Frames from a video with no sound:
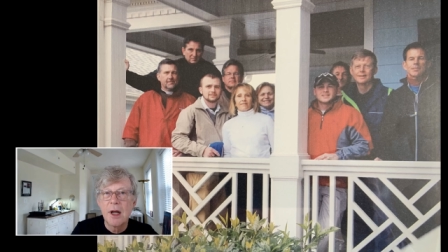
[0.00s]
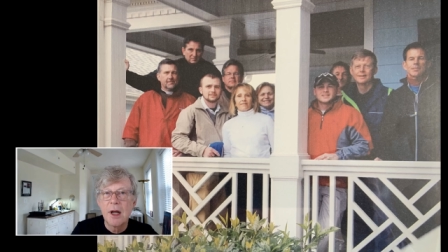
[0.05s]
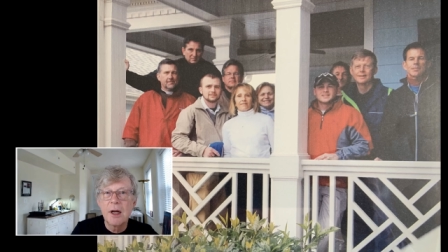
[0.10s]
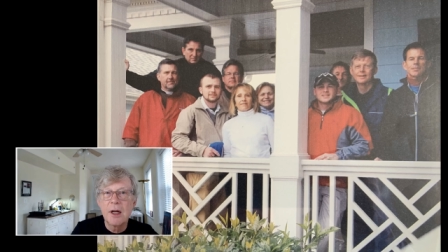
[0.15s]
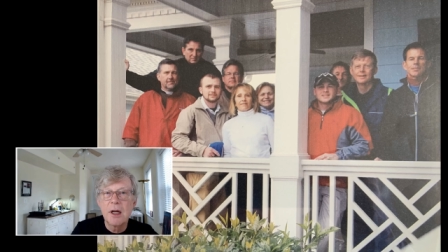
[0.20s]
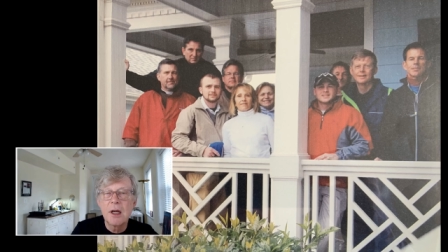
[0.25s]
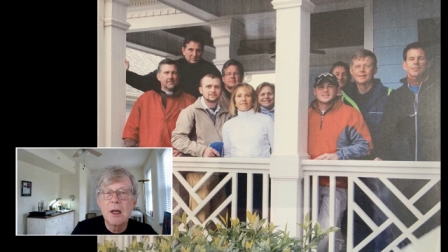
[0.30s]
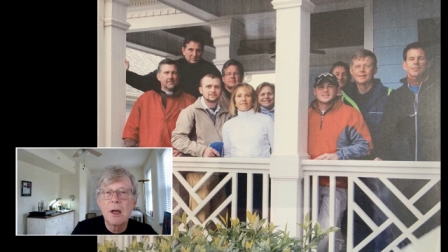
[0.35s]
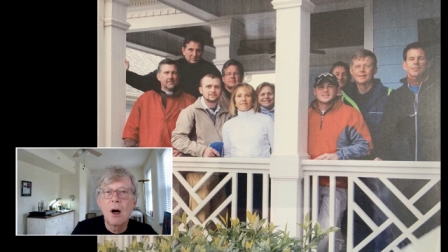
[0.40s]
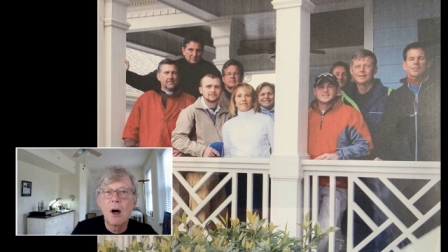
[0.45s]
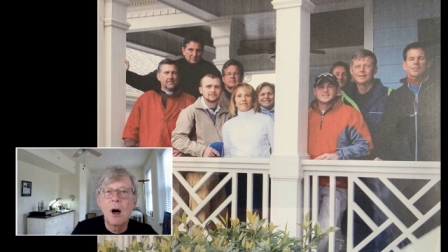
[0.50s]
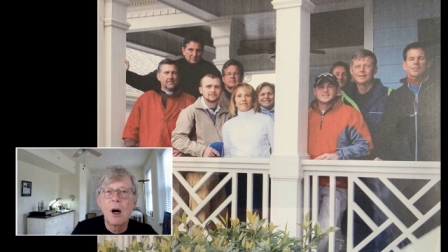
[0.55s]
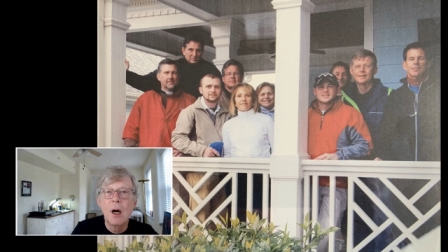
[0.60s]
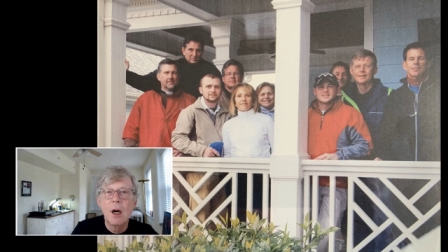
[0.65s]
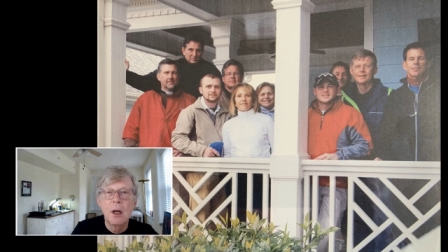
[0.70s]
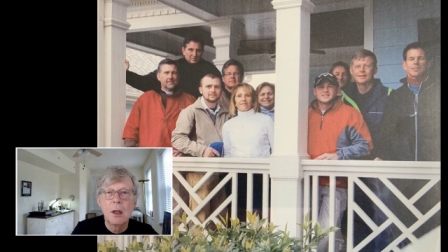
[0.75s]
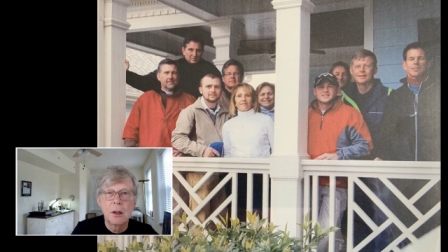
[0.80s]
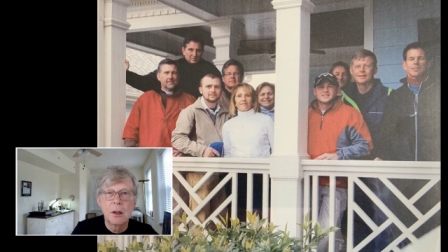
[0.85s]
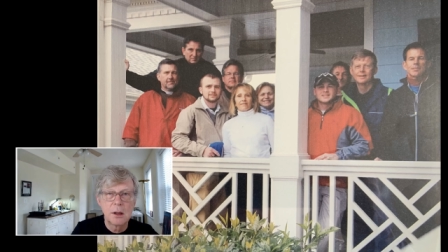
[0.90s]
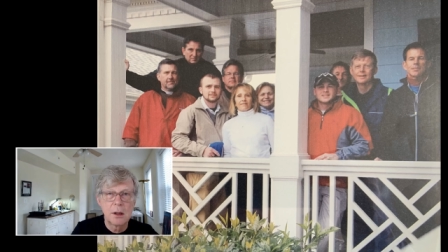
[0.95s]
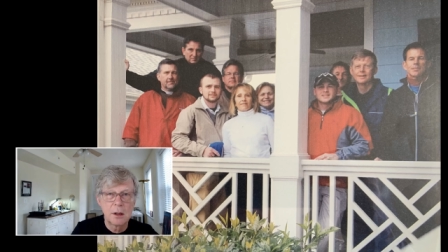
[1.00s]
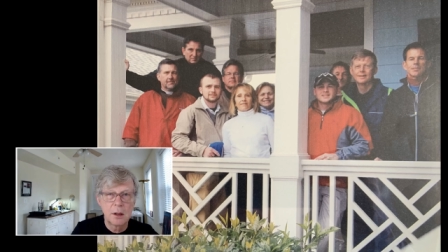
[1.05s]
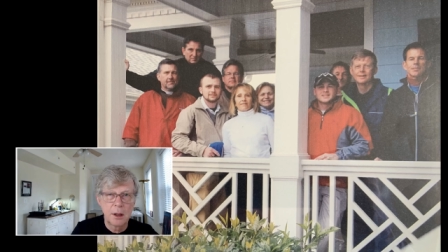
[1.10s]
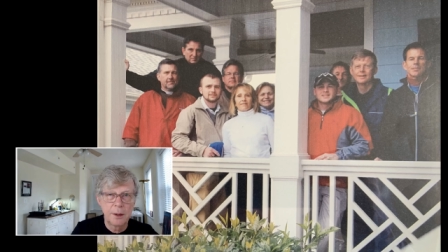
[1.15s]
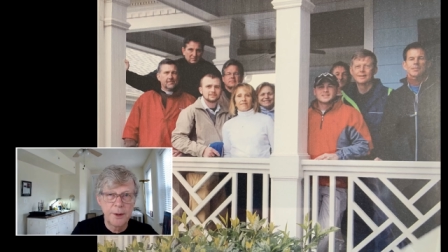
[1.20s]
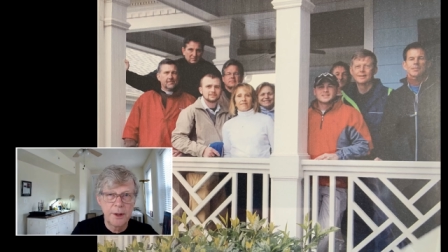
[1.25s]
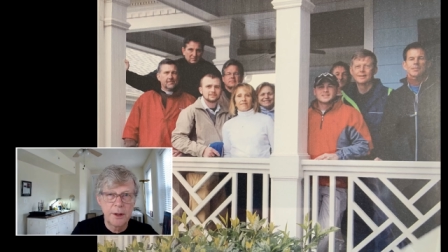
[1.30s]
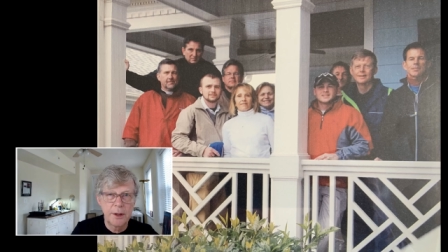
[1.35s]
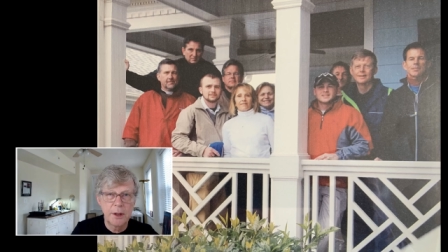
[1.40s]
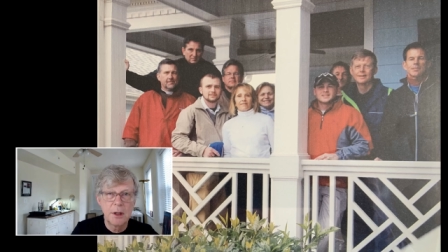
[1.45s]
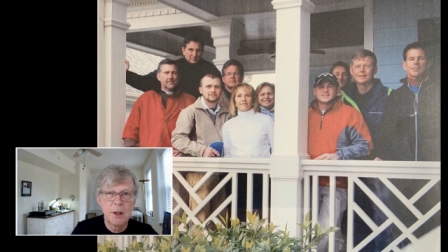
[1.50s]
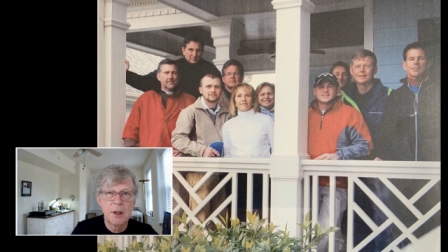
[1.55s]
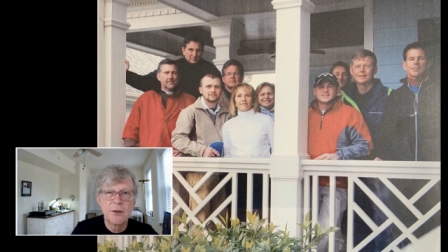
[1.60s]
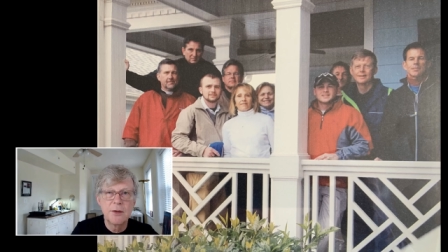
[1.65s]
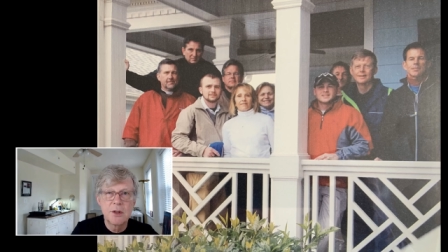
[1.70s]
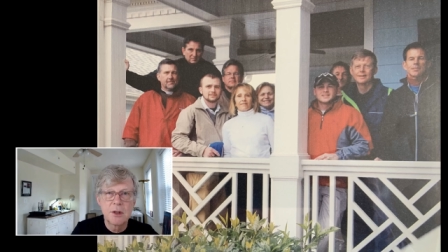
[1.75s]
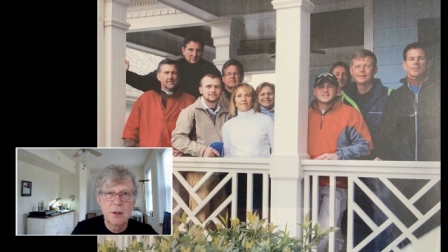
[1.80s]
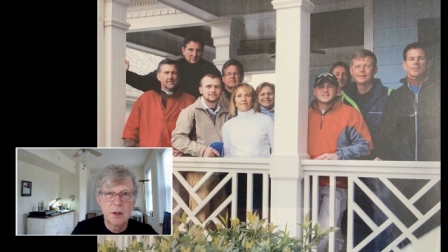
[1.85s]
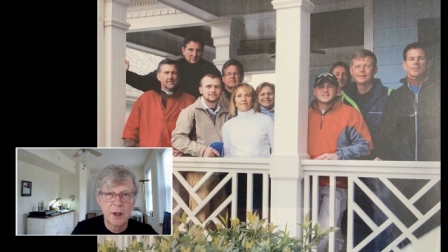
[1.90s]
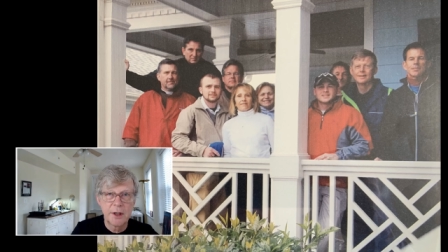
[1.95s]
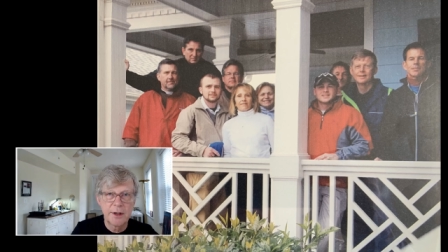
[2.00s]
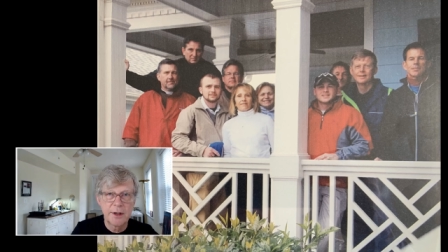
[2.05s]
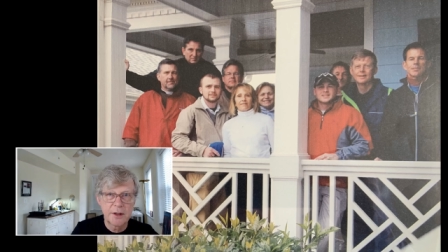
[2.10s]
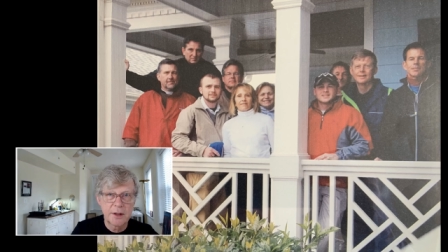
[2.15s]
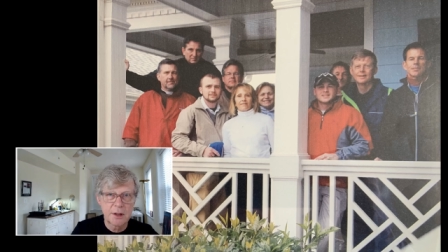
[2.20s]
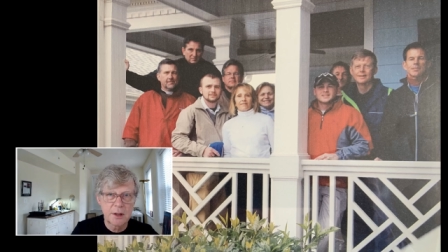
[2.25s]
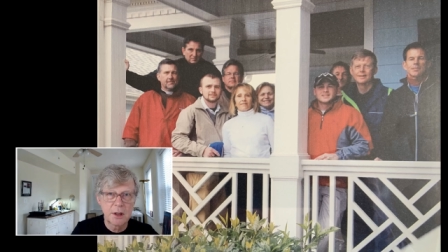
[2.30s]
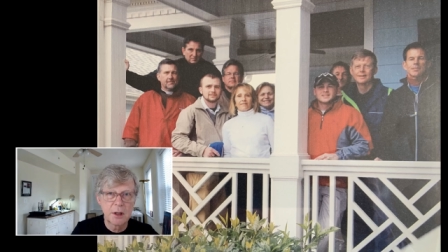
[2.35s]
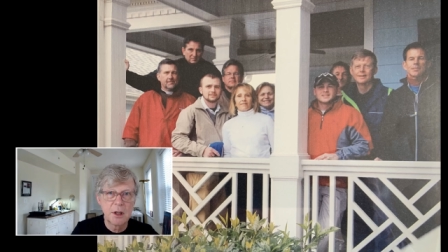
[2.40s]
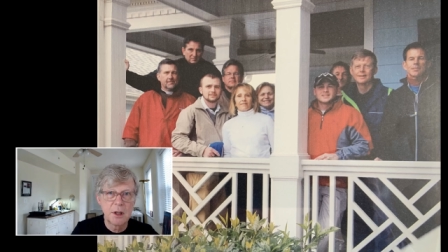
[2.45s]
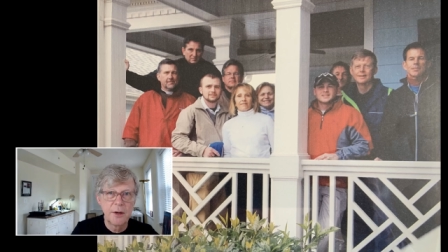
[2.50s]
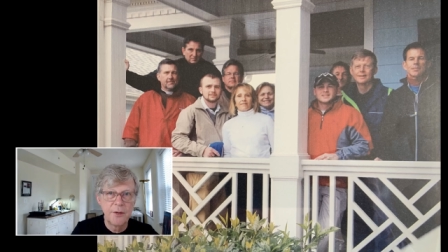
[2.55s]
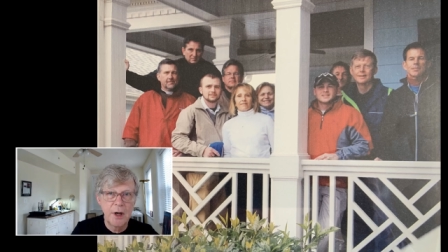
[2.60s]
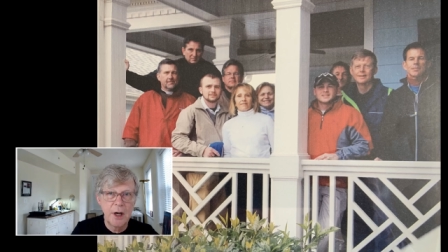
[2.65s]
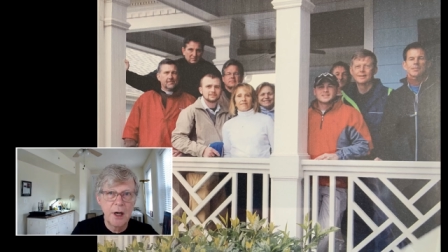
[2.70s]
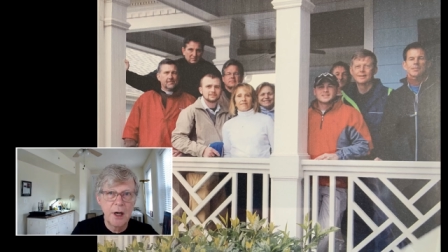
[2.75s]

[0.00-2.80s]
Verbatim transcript: And he, he, I mean, he lives, likes to live